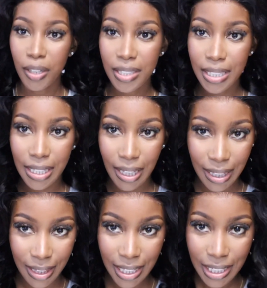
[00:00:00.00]
y'all see
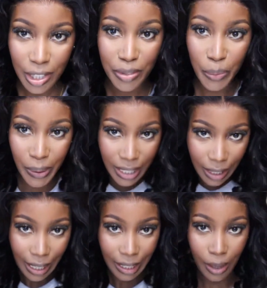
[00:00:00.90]
that this is really
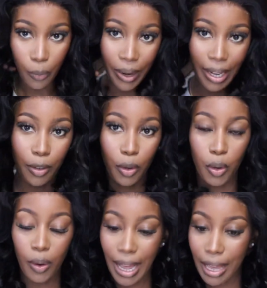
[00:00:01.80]
like a wear and
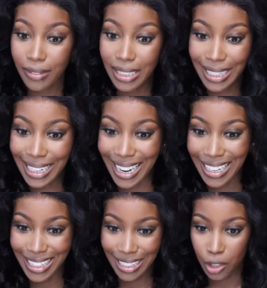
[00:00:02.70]
go? I haven't done
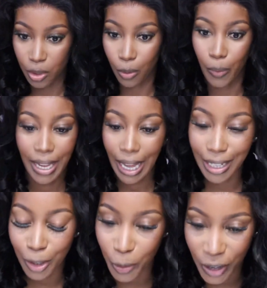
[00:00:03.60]
anything to the wig
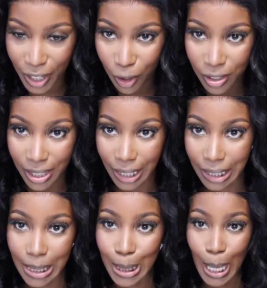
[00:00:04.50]
and it already looks like
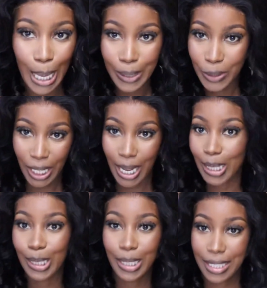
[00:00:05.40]
this.
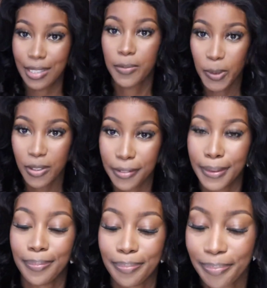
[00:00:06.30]
Child, this is
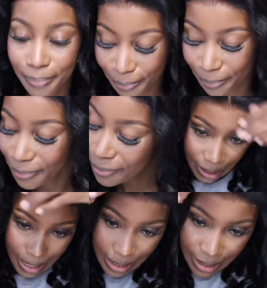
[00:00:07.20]
beautiful.
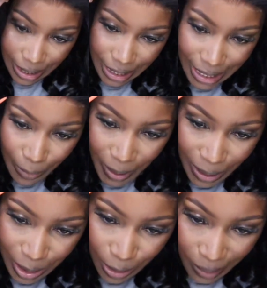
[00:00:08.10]
This is
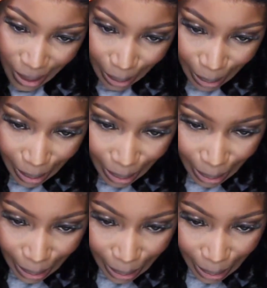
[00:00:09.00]
about to be
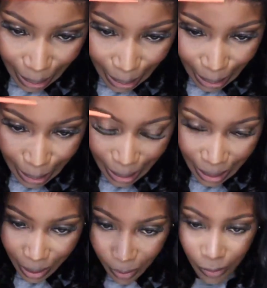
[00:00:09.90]

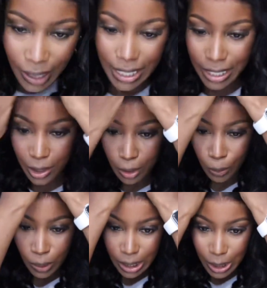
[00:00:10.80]
the greatest
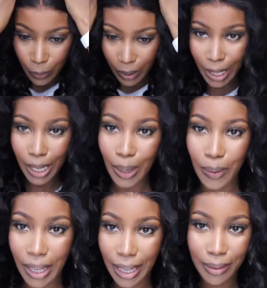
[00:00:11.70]
glueless wig.
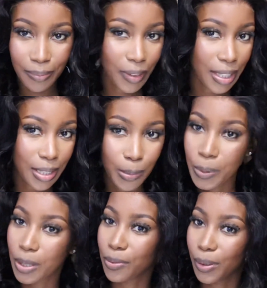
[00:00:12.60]
Okay, this is
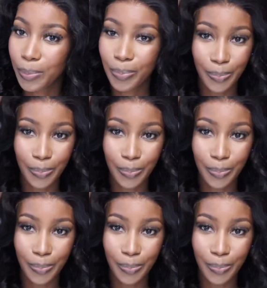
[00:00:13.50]
beautiful.